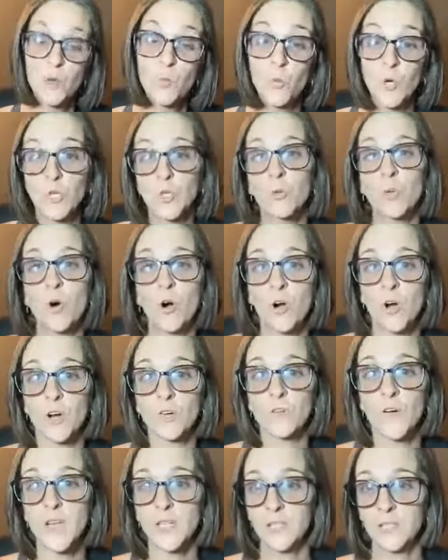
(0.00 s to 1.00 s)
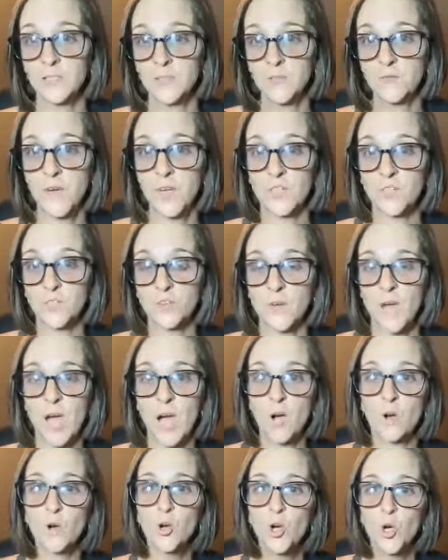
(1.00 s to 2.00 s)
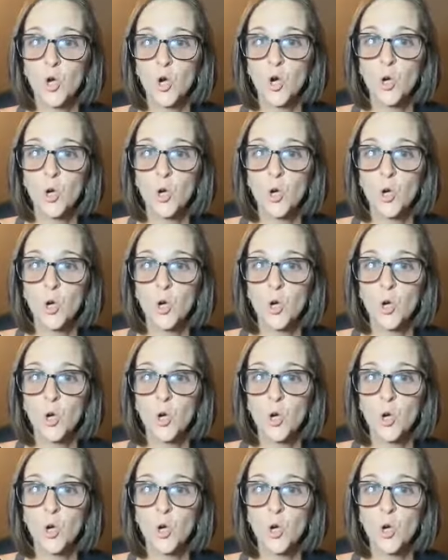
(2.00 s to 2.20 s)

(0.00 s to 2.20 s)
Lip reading: when you are ready to venture out.